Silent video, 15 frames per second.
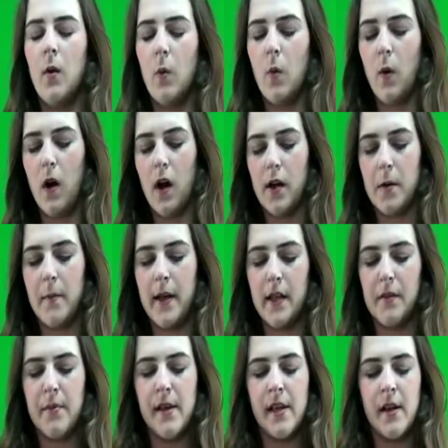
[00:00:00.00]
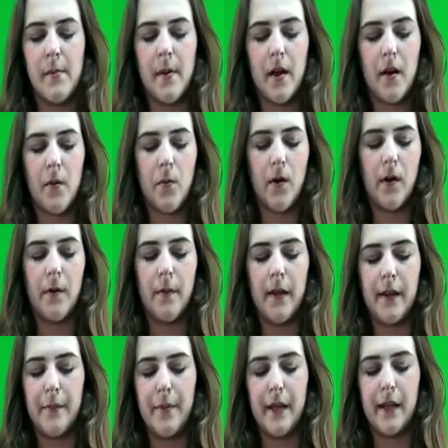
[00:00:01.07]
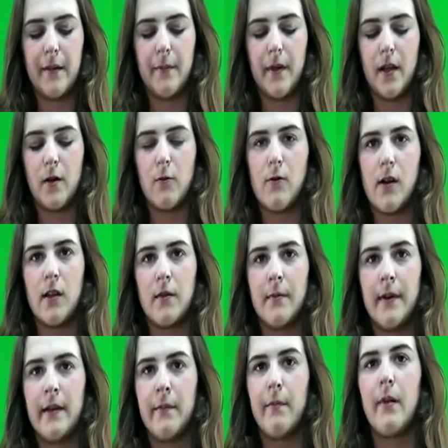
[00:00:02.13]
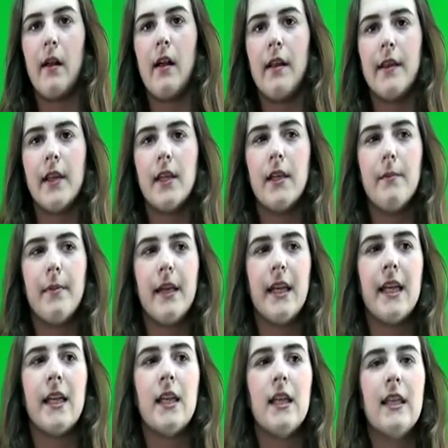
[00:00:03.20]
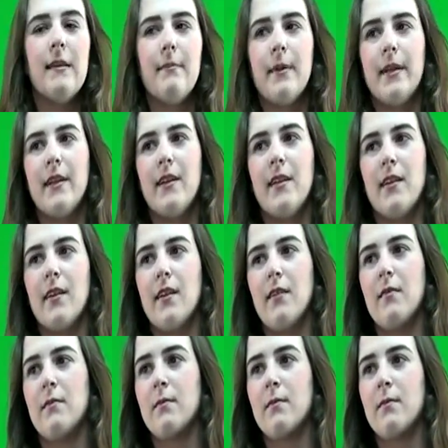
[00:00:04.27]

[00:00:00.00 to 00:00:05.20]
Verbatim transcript: Watermelon peanut butter, watermelon peanut butter, watermelon bought the peanut butter.